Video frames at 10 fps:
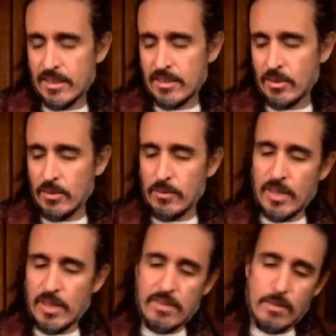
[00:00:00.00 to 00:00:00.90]
So if you
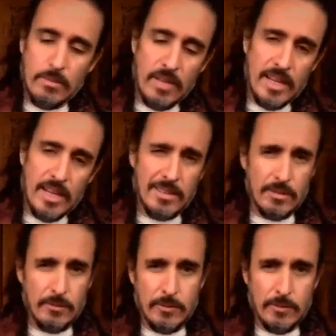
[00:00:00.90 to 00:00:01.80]
want to have compliance,
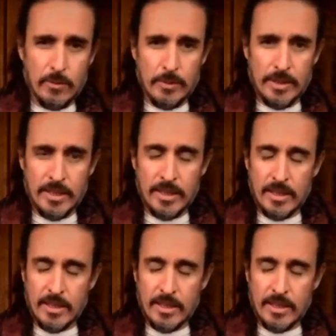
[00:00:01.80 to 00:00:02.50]
conformity,